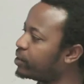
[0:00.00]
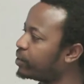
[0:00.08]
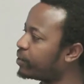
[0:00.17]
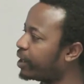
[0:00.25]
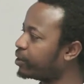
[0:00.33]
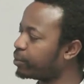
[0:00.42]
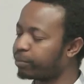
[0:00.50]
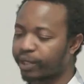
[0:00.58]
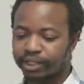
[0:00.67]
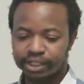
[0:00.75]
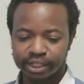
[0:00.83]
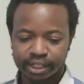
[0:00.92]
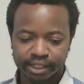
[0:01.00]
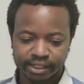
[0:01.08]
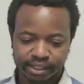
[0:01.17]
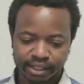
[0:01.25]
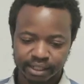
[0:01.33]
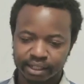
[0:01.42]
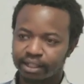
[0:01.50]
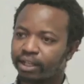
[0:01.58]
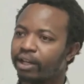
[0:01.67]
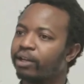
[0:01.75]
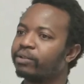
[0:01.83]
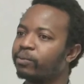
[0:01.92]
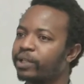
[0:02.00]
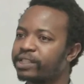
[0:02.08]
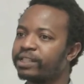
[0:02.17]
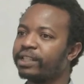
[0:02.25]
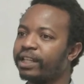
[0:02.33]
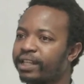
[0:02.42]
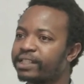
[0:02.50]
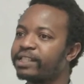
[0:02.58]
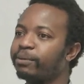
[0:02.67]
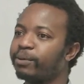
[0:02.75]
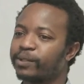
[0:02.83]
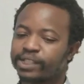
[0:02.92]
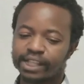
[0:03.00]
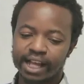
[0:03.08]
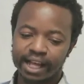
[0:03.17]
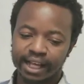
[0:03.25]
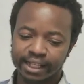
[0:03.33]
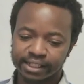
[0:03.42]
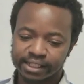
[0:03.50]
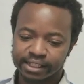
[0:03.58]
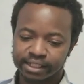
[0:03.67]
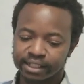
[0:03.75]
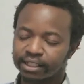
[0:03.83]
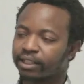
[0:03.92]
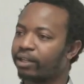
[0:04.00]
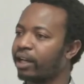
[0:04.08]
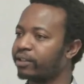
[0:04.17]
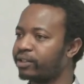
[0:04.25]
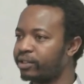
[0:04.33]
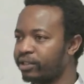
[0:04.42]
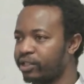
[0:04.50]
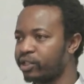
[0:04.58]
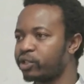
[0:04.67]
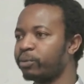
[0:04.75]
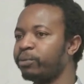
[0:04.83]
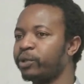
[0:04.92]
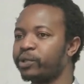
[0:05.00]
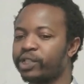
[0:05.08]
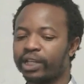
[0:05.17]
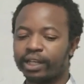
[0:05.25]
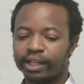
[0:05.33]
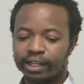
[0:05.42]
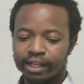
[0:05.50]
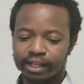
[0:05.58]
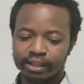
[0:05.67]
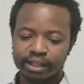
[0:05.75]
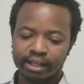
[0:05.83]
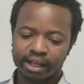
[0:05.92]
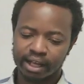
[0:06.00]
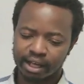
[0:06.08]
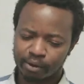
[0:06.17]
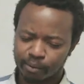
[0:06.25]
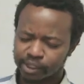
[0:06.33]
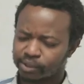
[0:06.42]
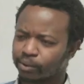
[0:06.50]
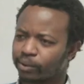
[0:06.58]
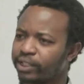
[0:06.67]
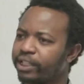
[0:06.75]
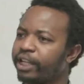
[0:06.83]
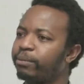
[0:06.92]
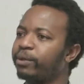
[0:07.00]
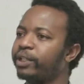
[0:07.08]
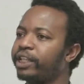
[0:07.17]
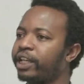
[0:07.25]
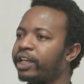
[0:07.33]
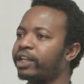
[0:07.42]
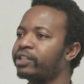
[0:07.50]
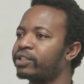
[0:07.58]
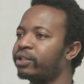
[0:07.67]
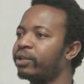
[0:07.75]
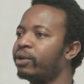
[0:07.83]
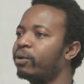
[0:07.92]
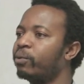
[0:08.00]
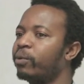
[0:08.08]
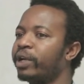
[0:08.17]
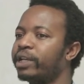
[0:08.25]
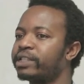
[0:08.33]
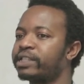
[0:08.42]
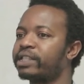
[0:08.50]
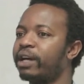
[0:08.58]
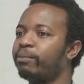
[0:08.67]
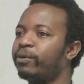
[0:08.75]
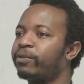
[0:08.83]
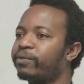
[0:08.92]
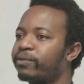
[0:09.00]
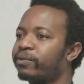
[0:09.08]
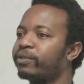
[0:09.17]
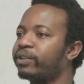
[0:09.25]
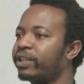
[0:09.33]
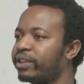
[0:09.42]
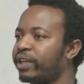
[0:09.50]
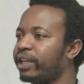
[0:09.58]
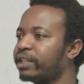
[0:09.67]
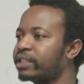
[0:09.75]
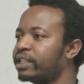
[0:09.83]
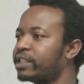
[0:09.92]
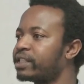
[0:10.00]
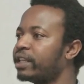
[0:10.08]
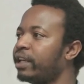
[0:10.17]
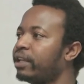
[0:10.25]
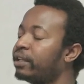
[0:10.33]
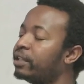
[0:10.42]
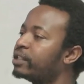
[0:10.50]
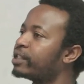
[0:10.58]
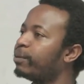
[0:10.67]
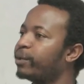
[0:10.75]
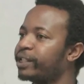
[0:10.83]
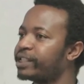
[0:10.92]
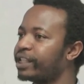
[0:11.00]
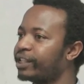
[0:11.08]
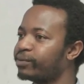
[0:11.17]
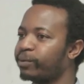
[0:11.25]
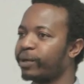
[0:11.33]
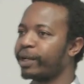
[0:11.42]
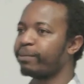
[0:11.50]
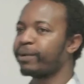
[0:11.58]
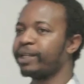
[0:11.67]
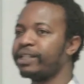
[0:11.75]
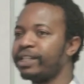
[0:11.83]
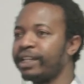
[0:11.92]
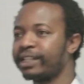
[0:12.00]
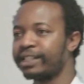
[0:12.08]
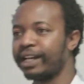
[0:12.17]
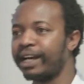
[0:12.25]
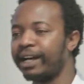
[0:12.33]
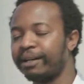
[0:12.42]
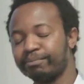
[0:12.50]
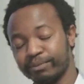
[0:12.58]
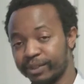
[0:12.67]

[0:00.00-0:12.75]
you're trying to predict what's the data sample size, uh, distribution, then uh, what's called label leakage, where some of the thing, let's say somebody says we want to predict uh,